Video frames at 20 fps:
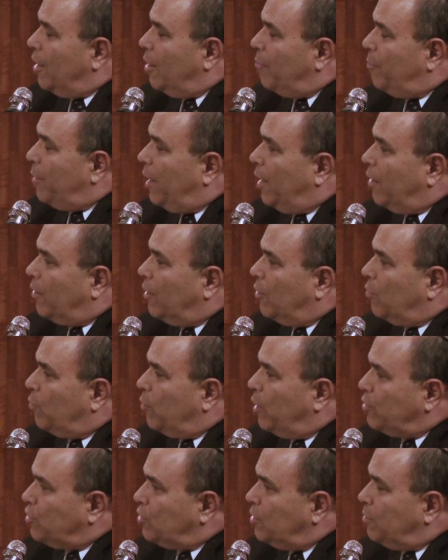about a
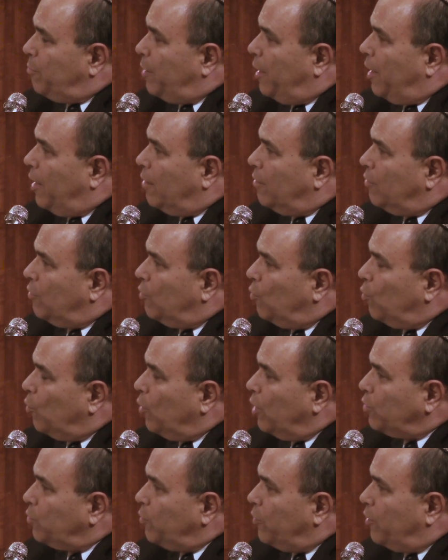Russian man who
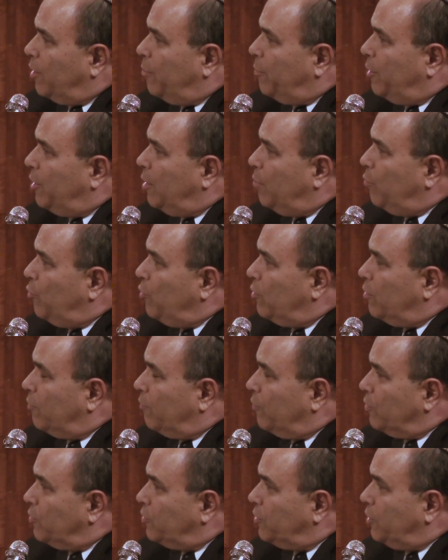worked with him at Hebrew
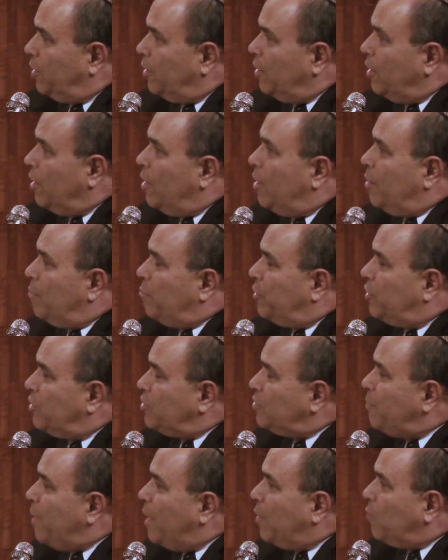University, but
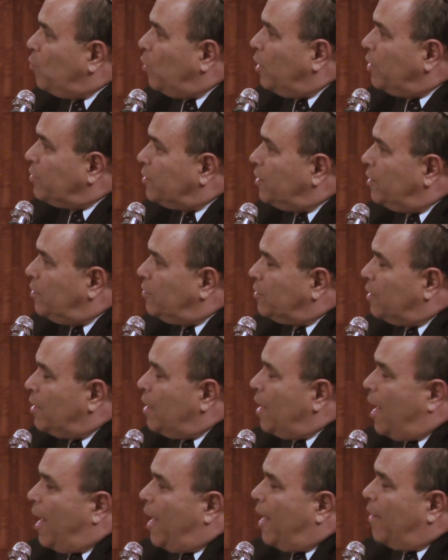this man wasn't
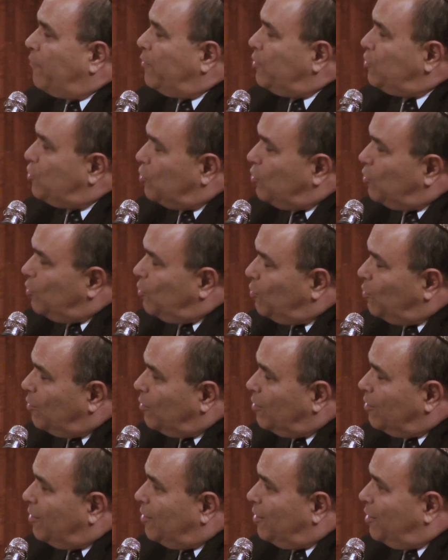half a Jew,
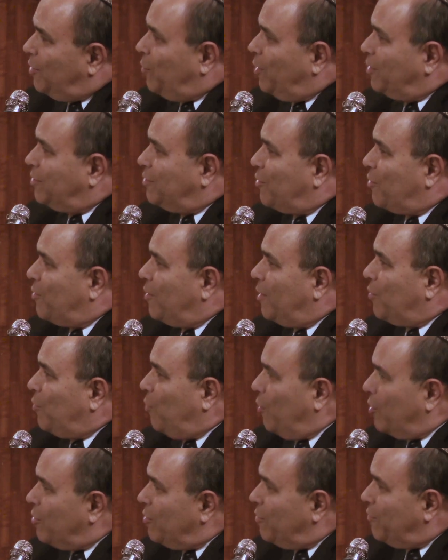he wasn't a
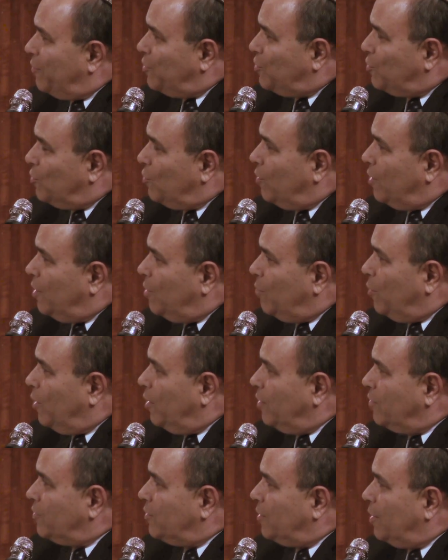quarter of a Jew, he
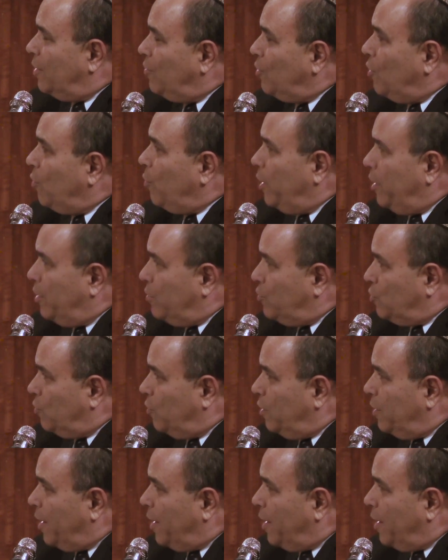was in no way a Jew.